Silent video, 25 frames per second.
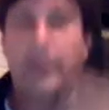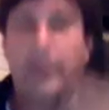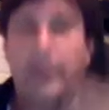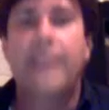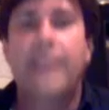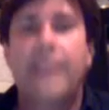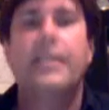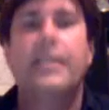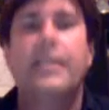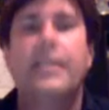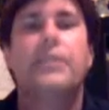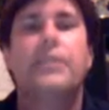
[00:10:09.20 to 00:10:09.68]
he
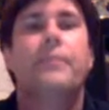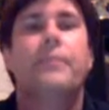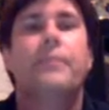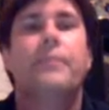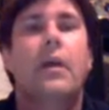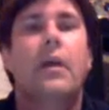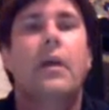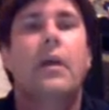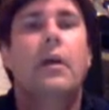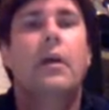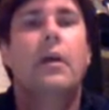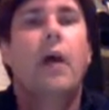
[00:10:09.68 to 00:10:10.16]
says,
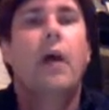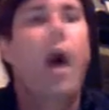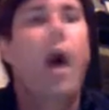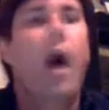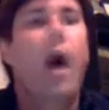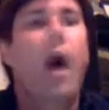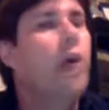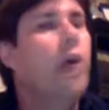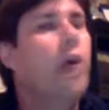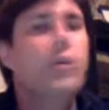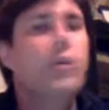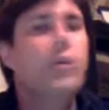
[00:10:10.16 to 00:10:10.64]

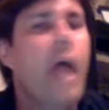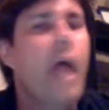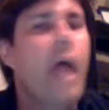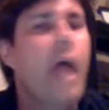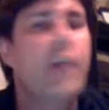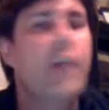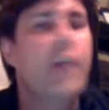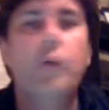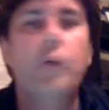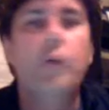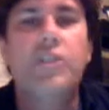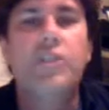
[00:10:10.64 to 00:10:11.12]
all you got
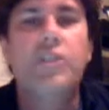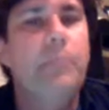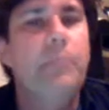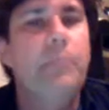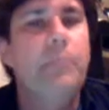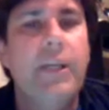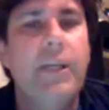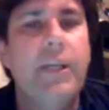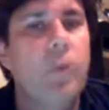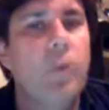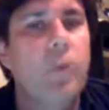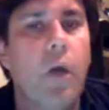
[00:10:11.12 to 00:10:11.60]
to do is
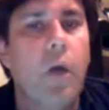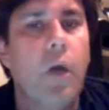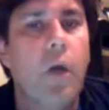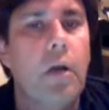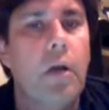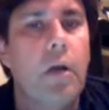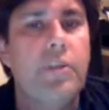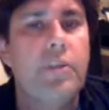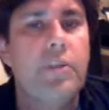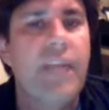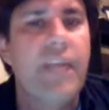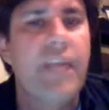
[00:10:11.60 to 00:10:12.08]
speak the
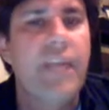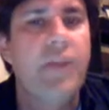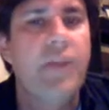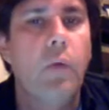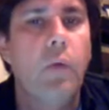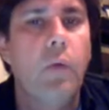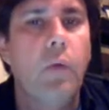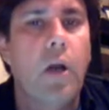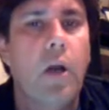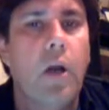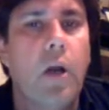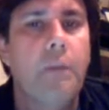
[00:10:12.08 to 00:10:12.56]
word, send the
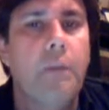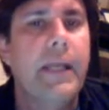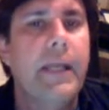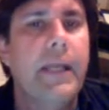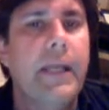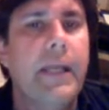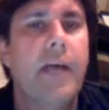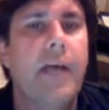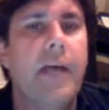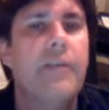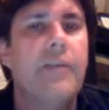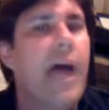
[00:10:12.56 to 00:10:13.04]
word,
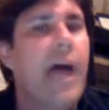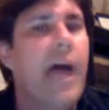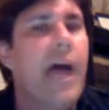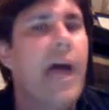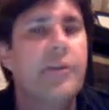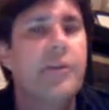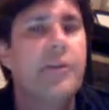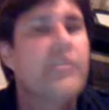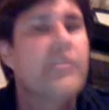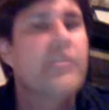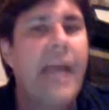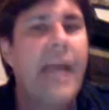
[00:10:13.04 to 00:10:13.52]
because I
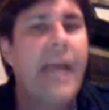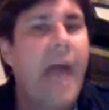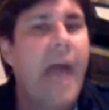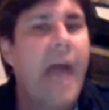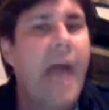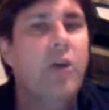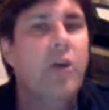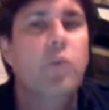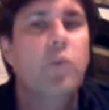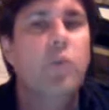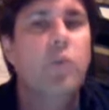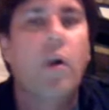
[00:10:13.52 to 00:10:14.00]
understand
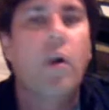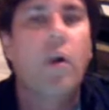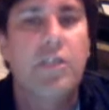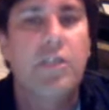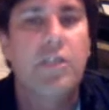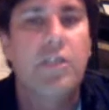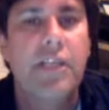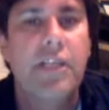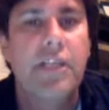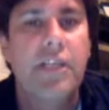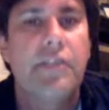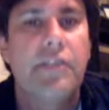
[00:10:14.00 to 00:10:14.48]
how you work,
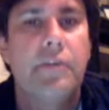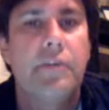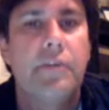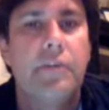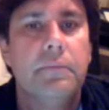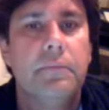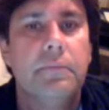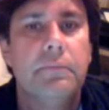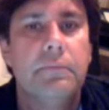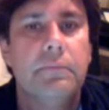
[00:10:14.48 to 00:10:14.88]
Jesus.